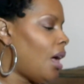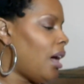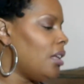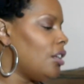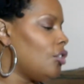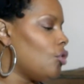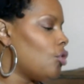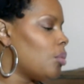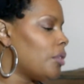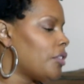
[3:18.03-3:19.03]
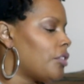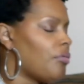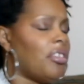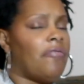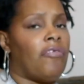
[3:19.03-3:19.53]
I didn't know it was a
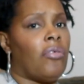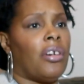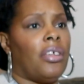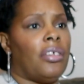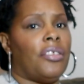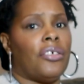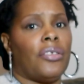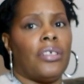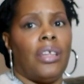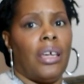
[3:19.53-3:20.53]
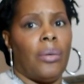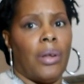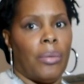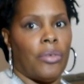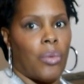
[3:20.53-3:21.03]
340 until today
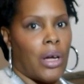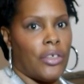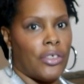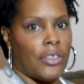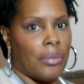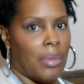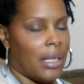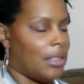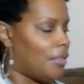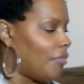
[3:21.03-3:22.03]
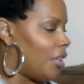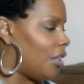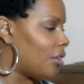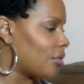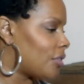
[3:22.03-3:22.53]
when I was watching somebody's
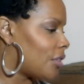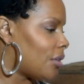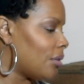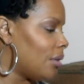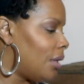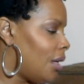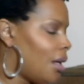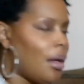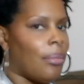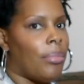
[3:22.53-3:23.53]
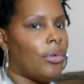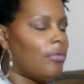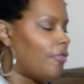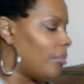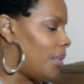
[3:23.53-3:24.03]
video. So
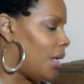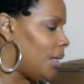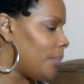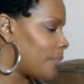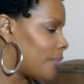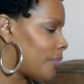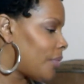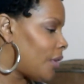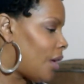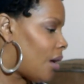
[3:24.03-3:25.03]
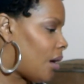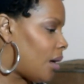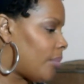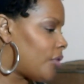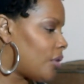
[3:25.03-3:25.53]
boo for me.
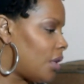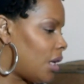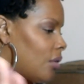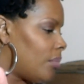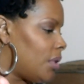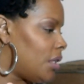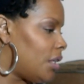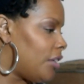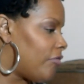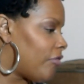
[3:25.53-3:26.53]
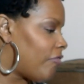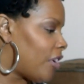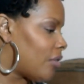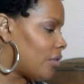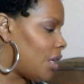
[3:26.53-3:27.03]
Um, so that'll be it for
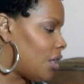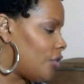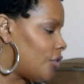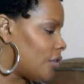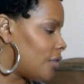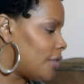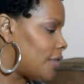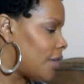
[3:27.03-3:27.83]
foundations.